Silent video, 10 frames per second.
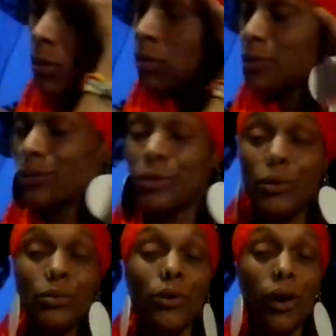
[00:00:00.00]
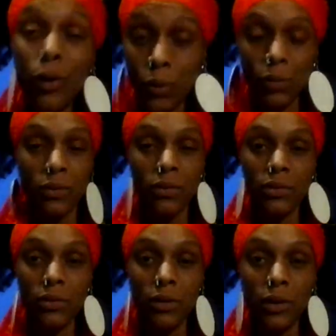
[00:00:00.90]
You don't know.
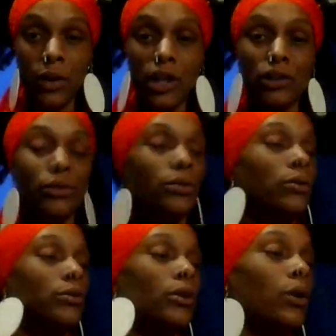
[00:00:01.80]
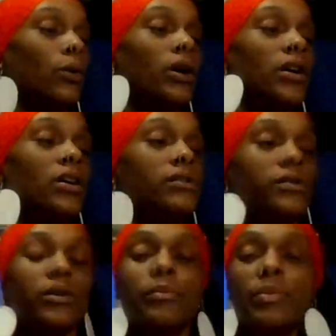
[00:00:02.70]
Alright? You don't know
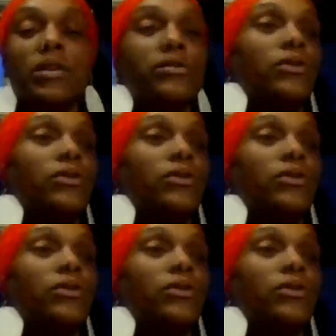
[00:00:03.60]
certain beings.